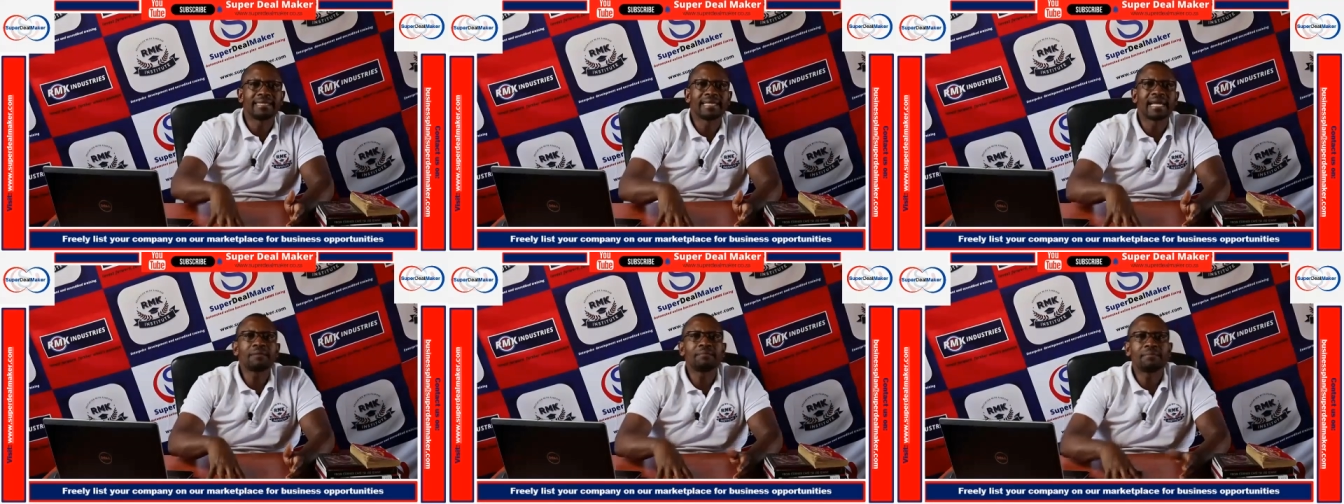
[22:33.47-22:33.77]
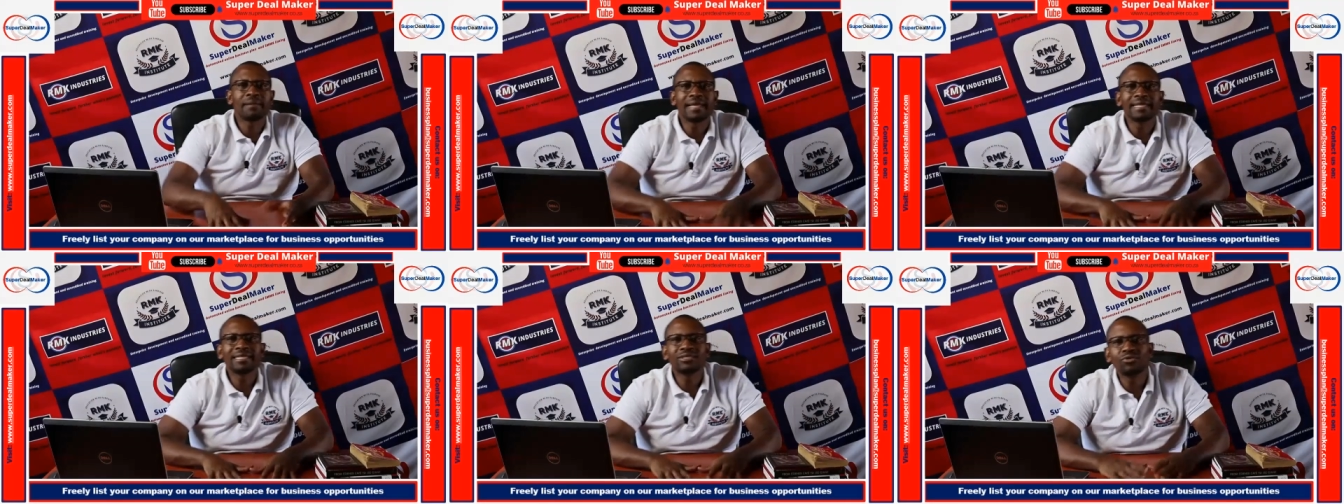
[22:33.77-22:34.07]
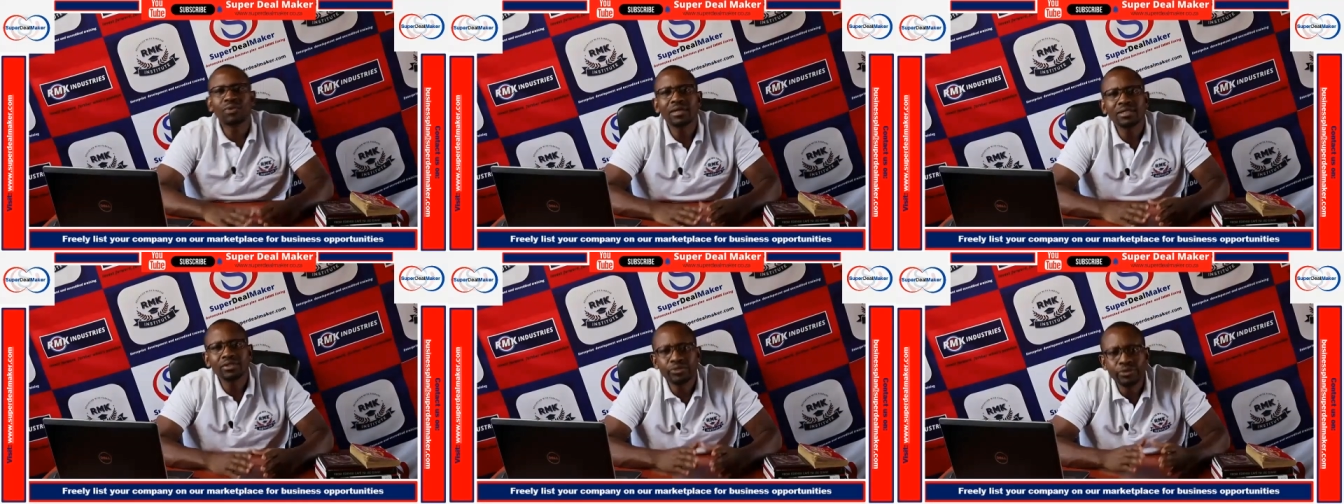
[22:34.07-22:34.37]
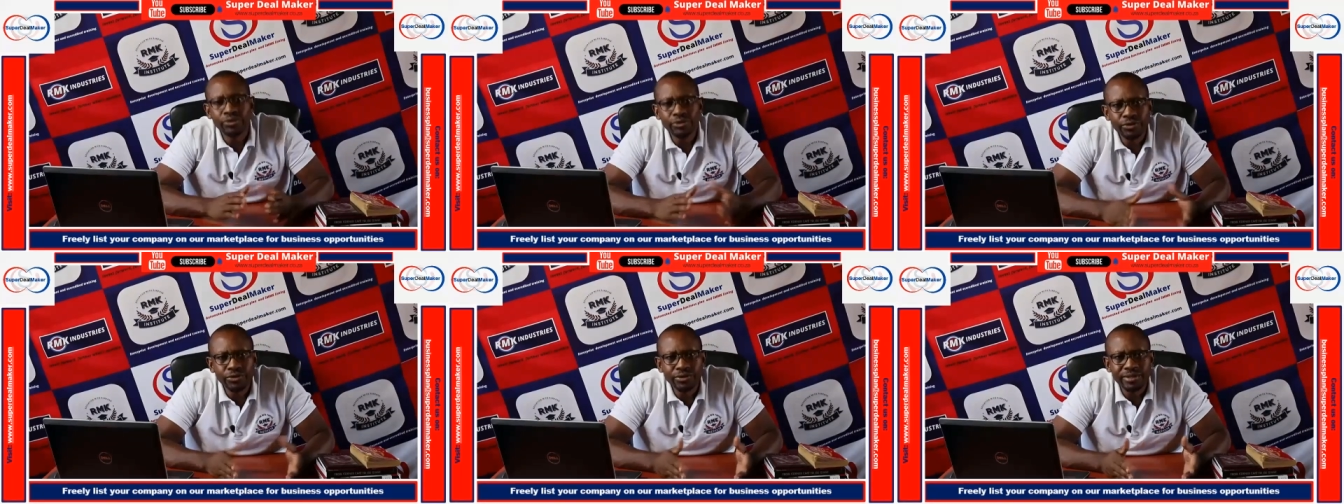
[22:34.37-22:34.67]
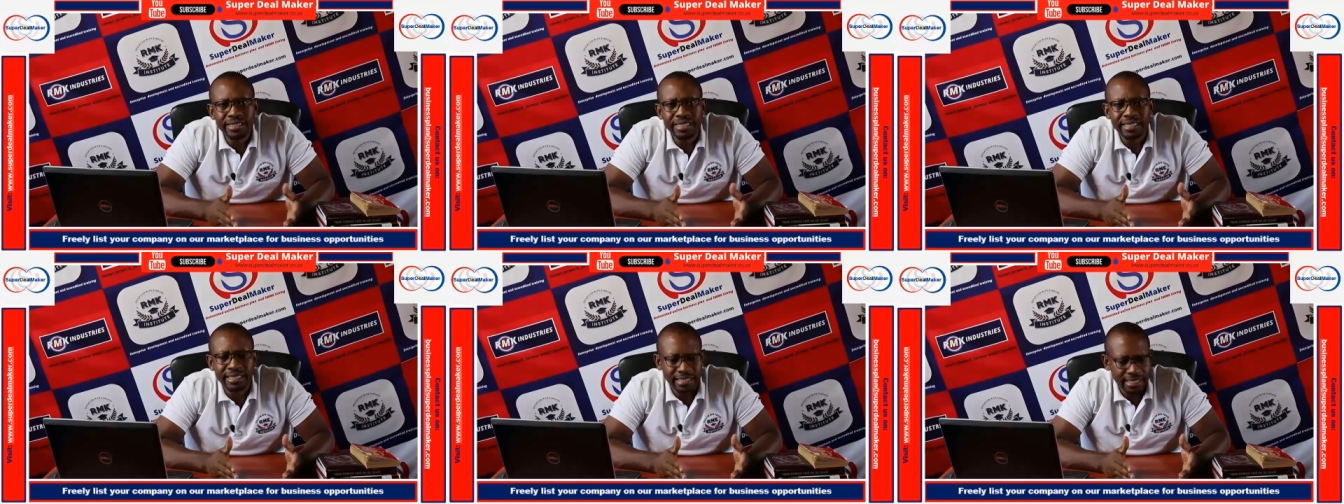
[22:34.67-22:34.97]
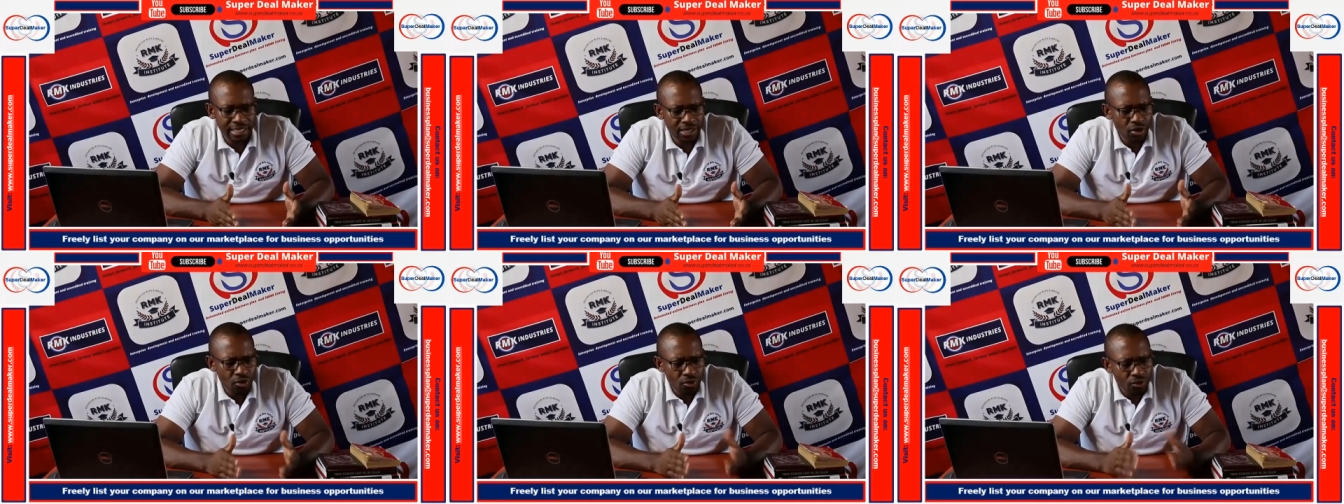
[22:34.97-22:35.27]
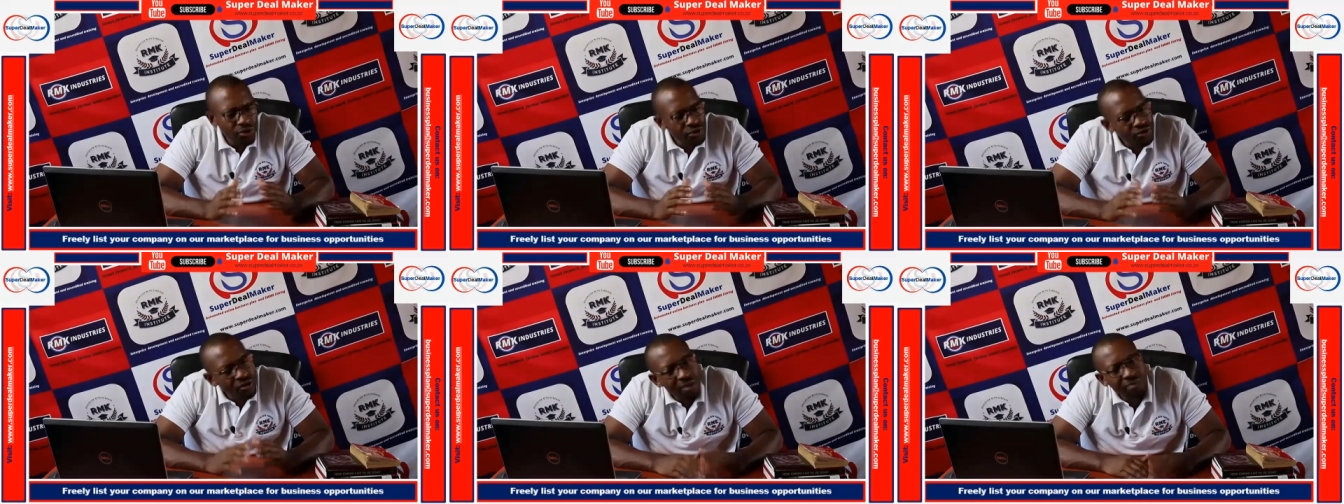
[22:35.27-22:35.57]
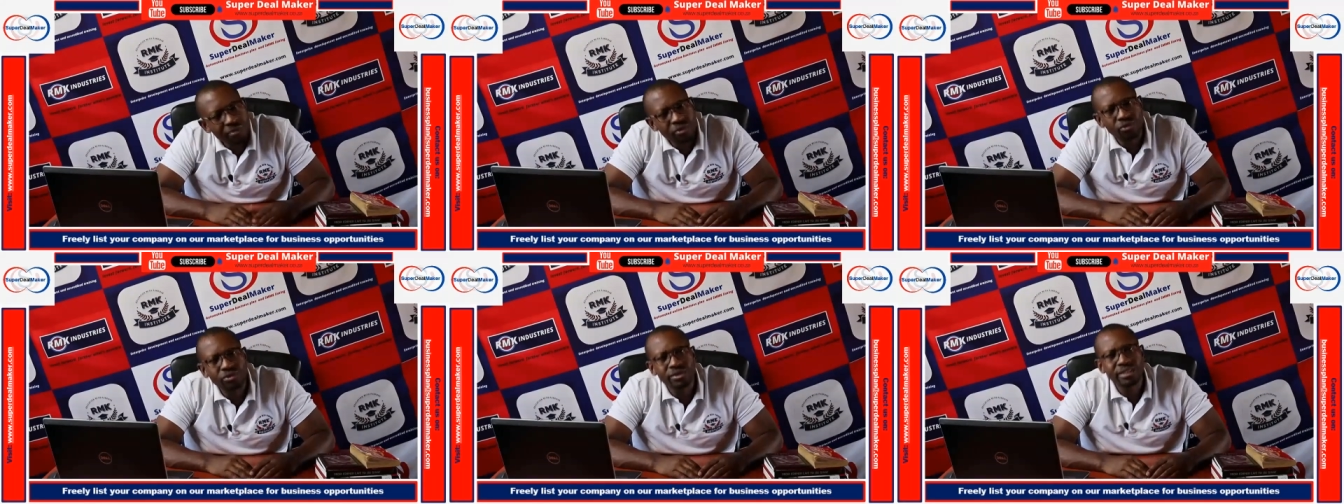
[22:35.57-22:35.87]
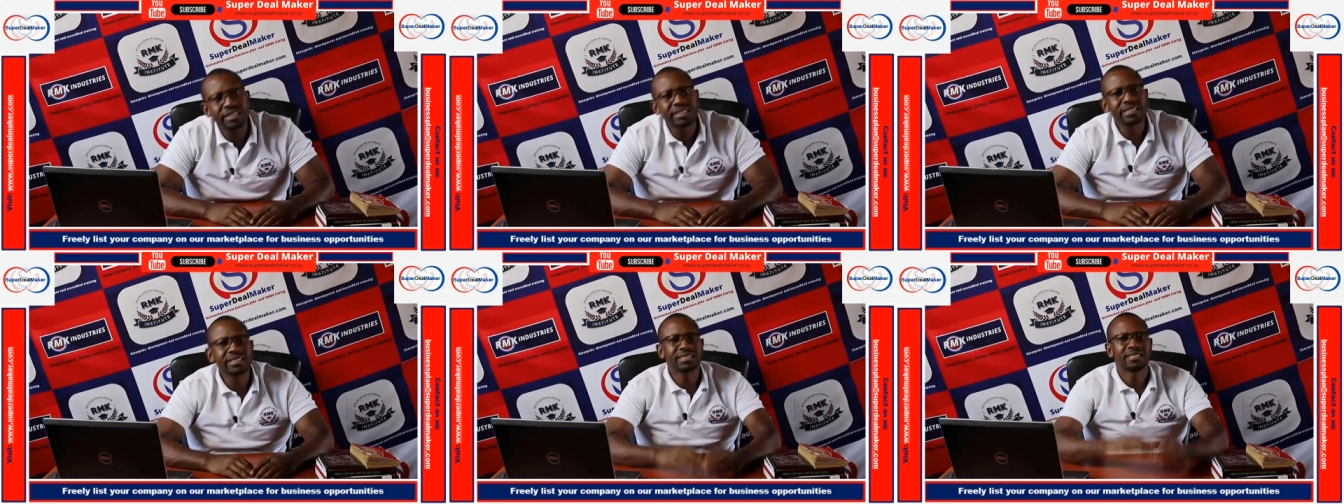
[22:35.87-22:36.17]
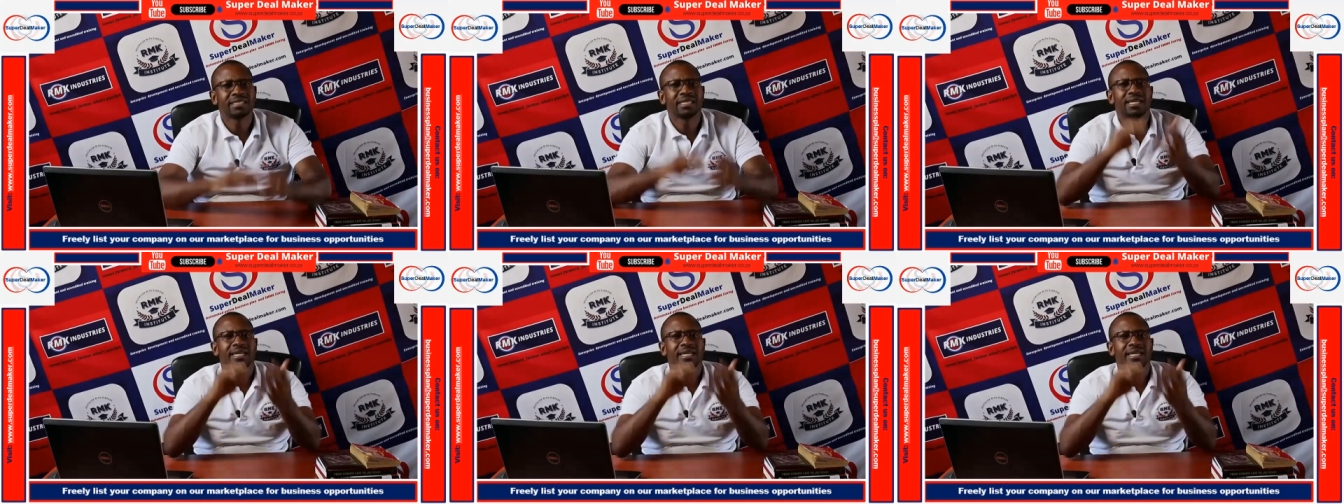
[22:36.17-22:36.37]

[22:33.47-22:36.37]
that plan is what you're using when you're approaching